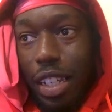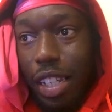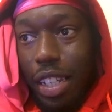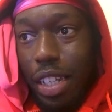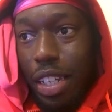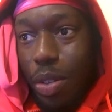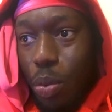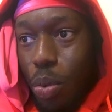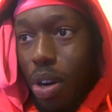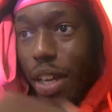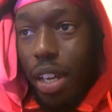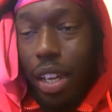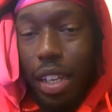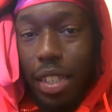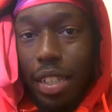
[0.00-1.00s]
hit
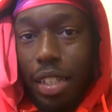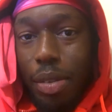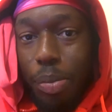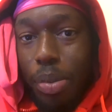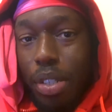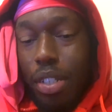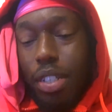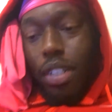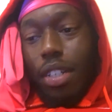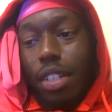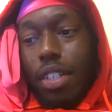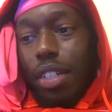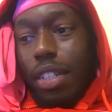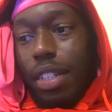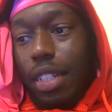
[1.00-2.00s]
1k subs
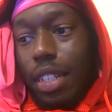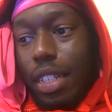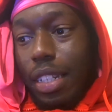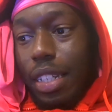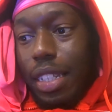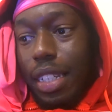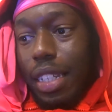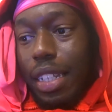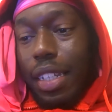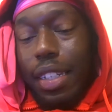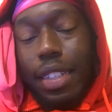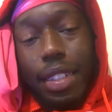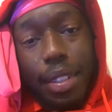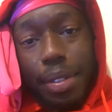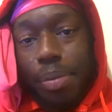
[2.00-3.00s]
and it's
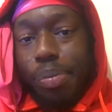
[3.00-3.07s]
like